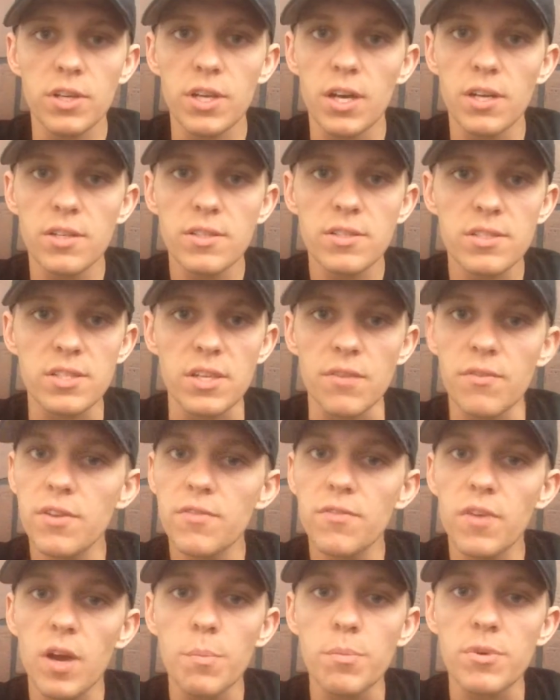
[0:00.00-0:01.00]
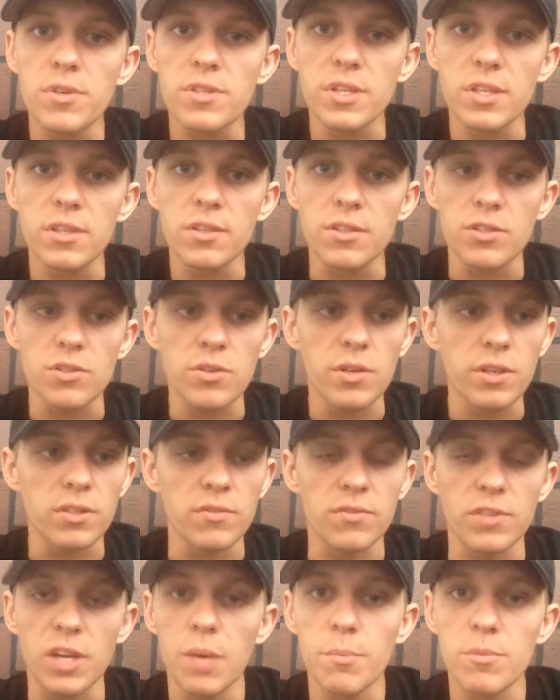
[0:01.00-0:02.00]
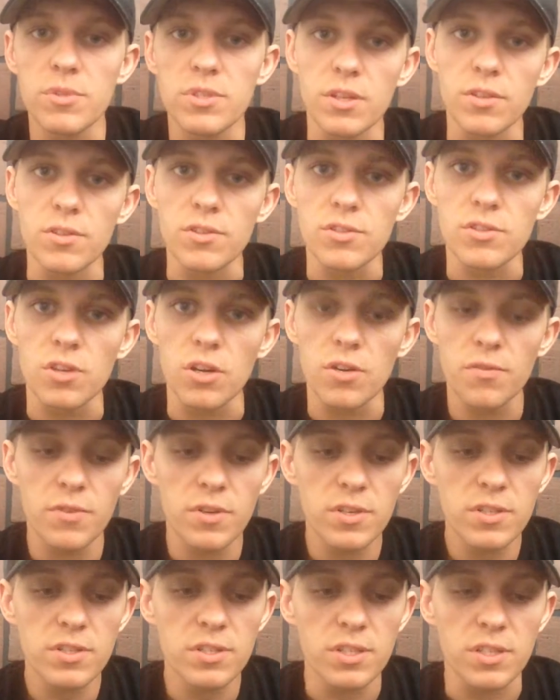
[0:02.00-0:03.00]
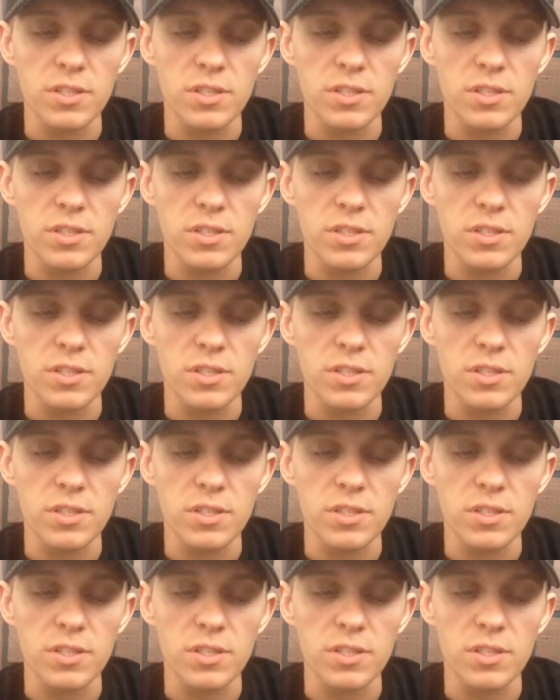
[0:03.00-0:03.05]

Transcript: gun 75% the strength of diamonds on the surface.